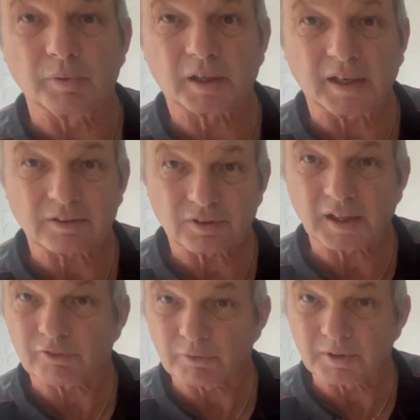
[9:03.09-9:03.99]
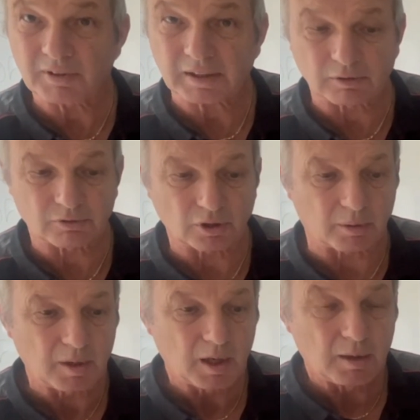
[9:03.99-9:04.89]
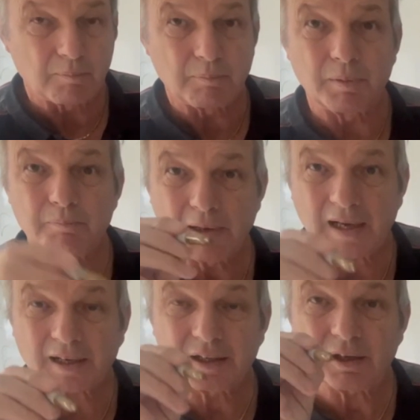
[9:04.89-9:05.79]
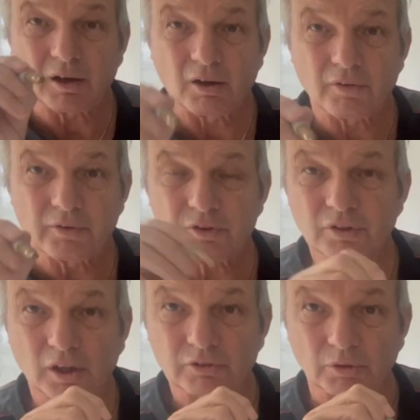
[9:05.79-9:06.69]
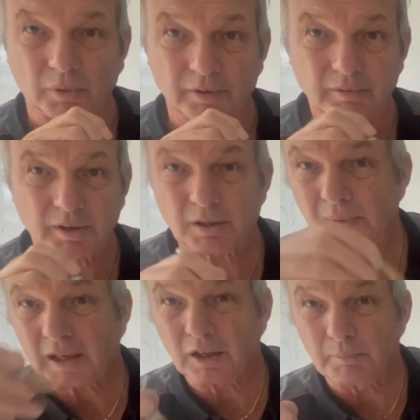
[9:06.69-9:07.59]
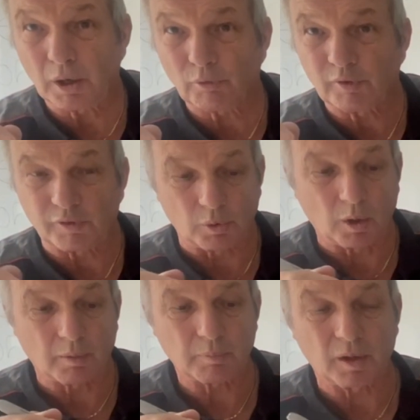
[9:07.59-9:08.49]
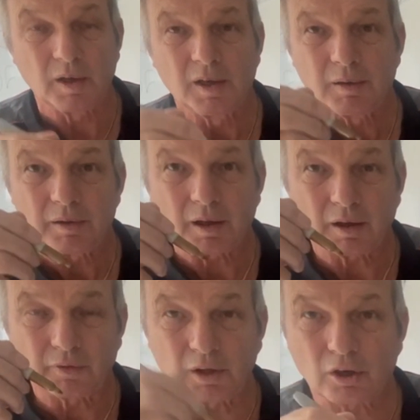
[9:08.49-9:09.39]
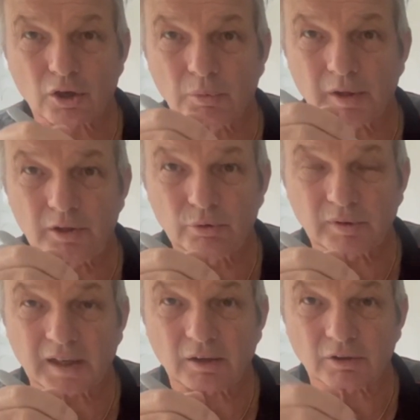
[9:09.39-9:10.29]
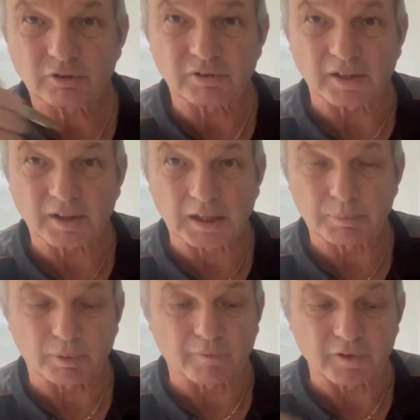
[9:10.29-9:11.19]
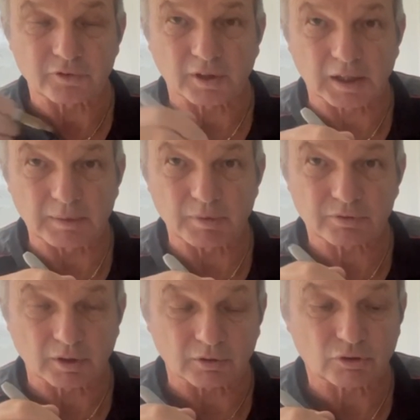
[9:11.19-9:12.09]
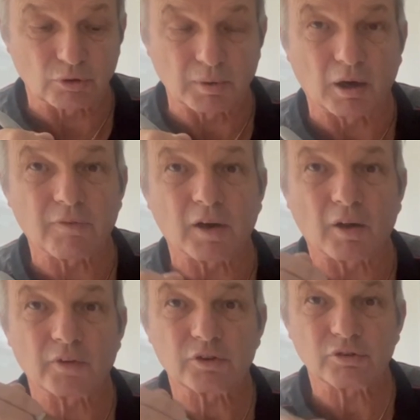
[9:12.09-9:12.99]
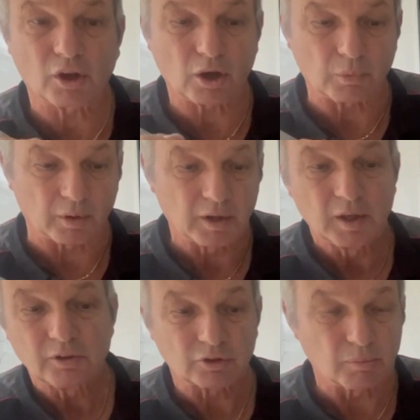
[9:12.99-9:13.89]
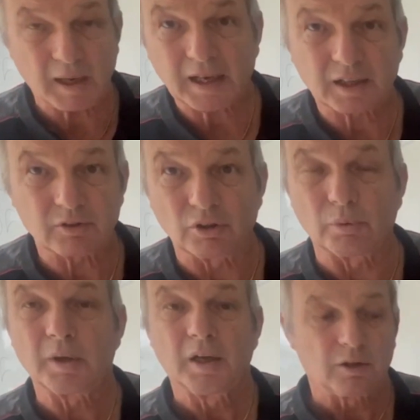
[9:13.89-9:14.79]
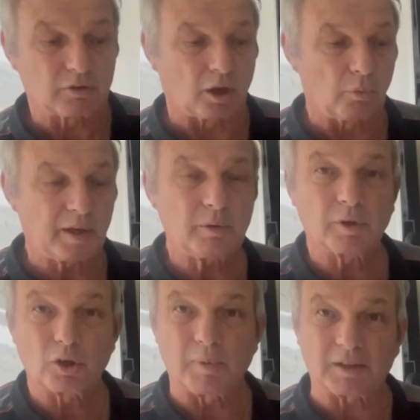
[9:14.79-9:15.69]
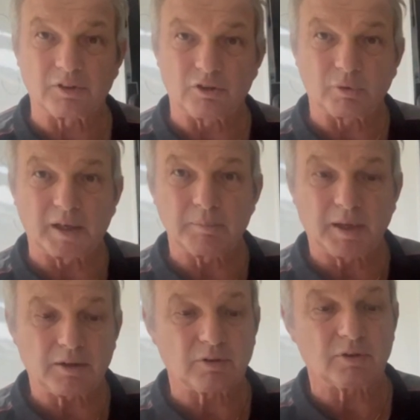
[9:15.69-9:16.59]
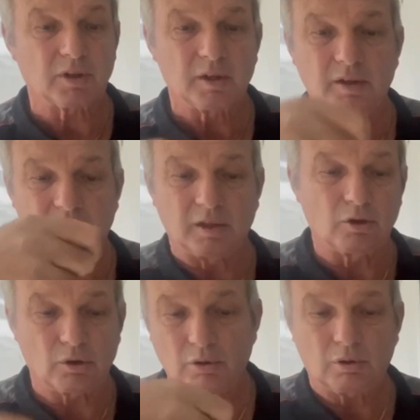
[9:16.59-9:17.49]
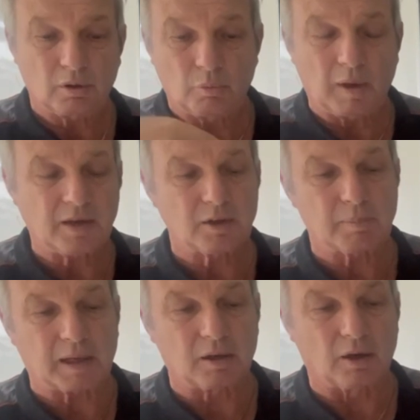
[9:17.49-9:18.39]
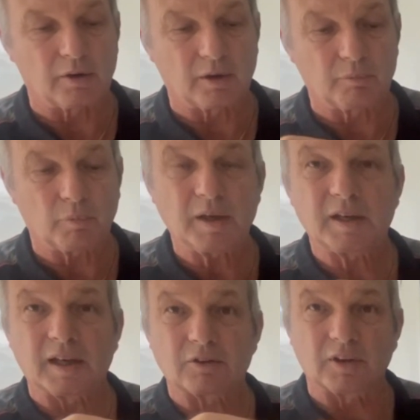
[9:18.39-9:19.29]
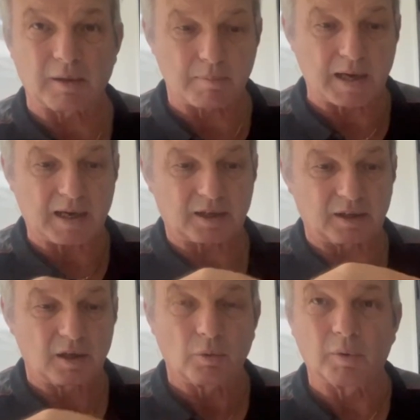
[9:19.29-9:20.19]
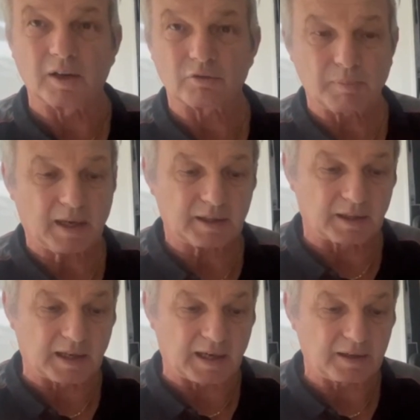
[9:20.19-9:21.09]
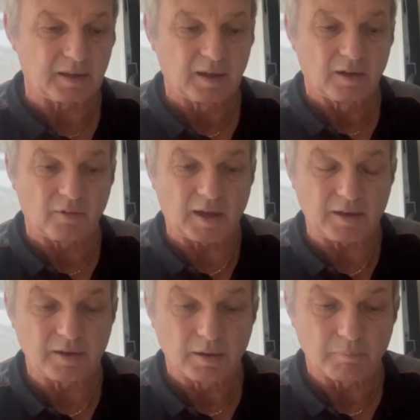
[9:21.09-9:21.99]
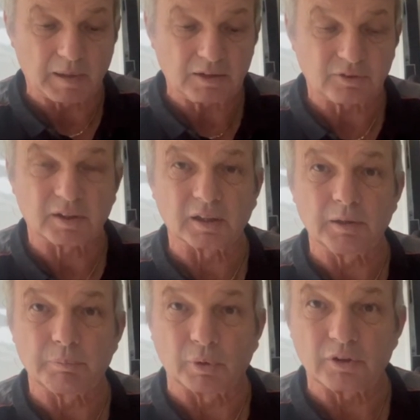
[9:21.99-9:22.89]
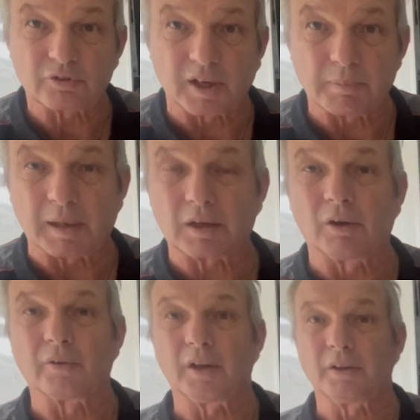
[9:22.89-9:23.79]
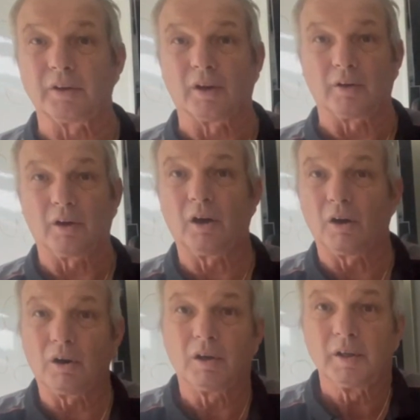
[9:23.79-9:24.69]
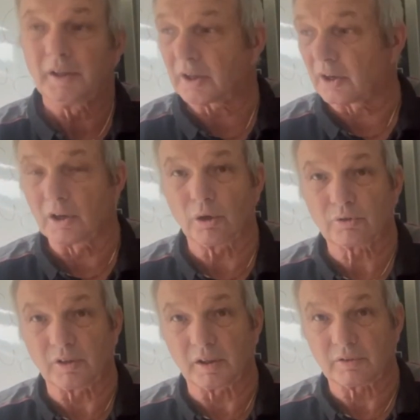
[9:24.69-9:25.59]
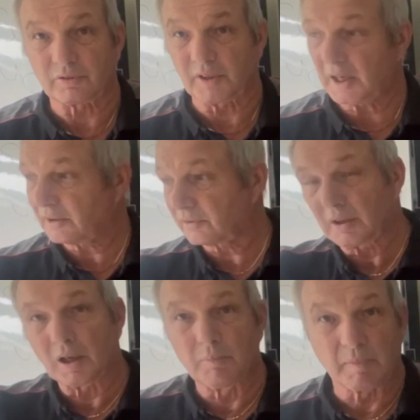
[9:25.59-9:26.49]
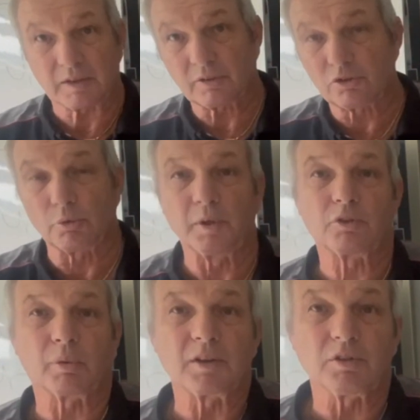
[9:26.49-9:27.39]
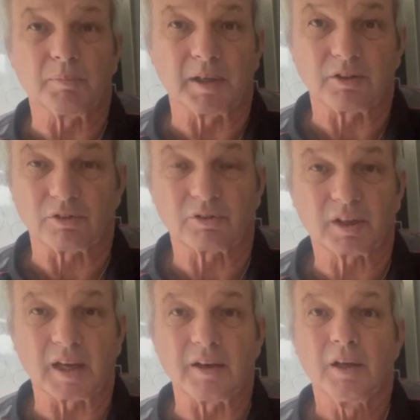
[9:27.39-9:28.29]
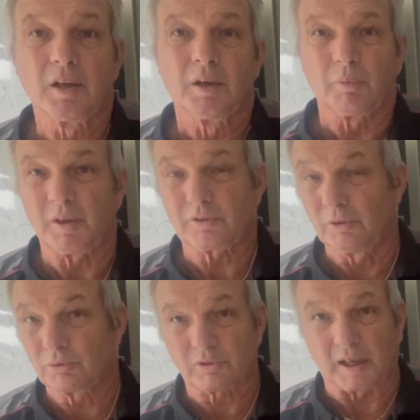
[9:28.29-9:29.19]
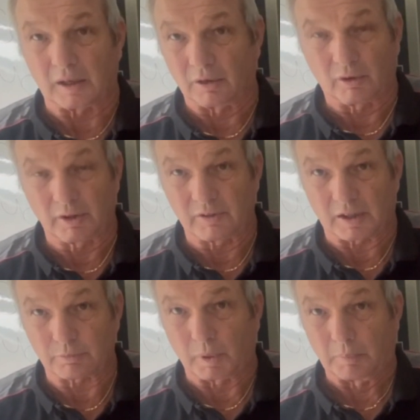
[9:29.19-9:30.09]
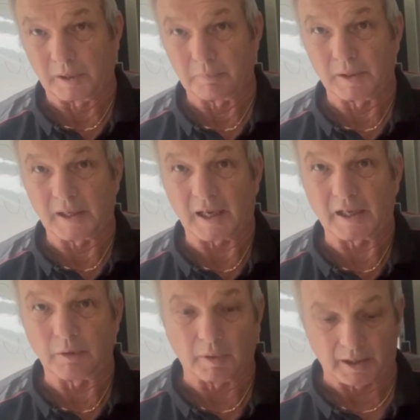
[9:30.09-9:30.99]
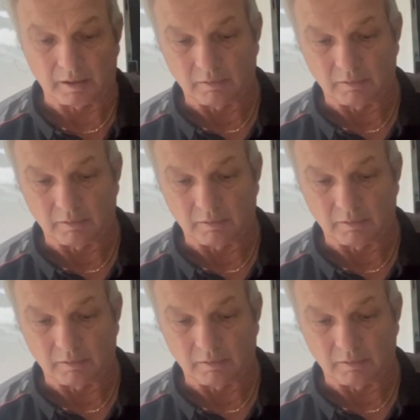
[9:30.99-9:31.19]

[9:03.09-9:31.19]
You can actually get it from a tackle shop, but mark it on the shorter one. You can mark it on both if you want, but on the longer one, you usually haven't got to take the clip off. It's the clip that's got to come off on the short one. So mark it up. So when you want to go back to your 20 metres, you go wind it back on, and when you get to that marker where it's marked your line, then basically put it straight back on and you're on. Or you can go to your sticks and measure it up at 20 metres again, which don't take long, only takes probably a minute anyway.